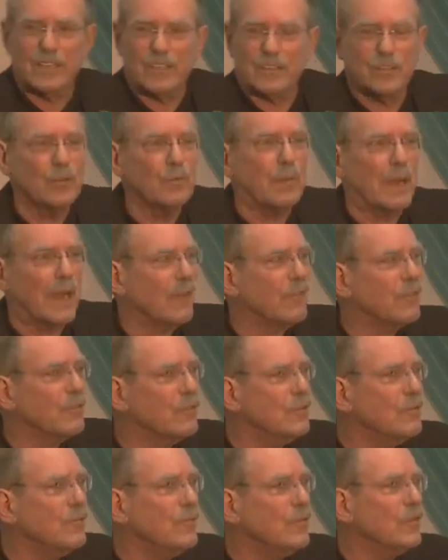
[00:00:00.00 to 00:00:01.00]
and the two
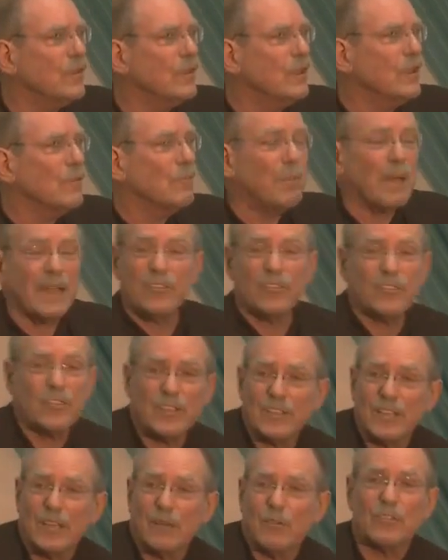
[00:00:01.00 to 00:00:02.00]
bathrooms,
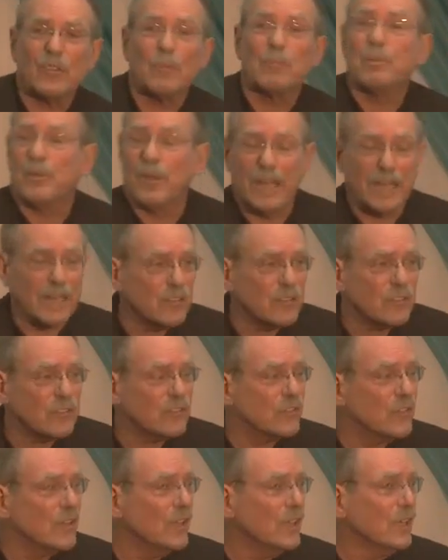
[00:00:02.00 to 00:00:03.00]
basically it was a
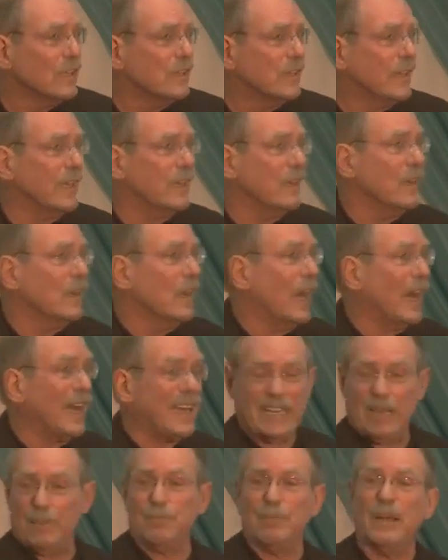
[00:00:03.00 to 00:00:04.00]
place that I
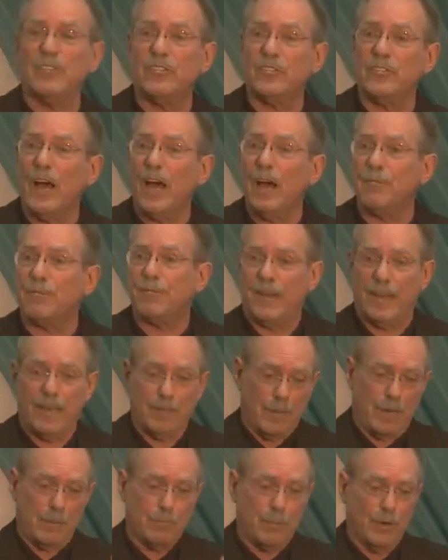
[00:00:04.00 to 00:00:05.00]
kept my stuff. I
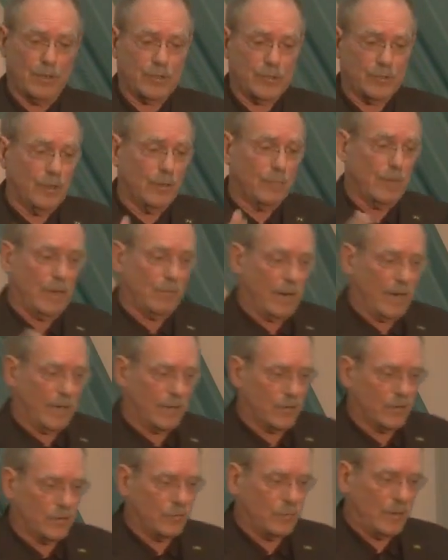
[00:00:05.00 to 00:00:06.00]
had my books, my
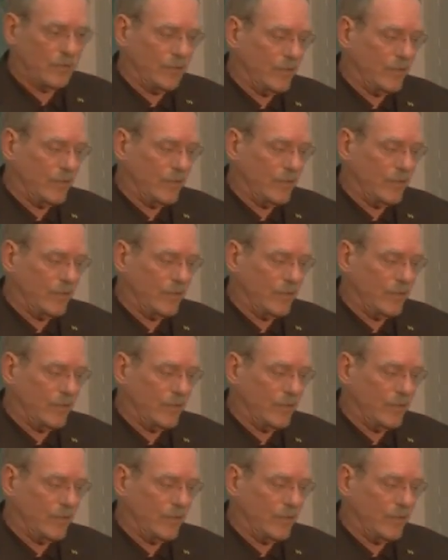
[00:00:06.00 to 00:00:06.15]
records, my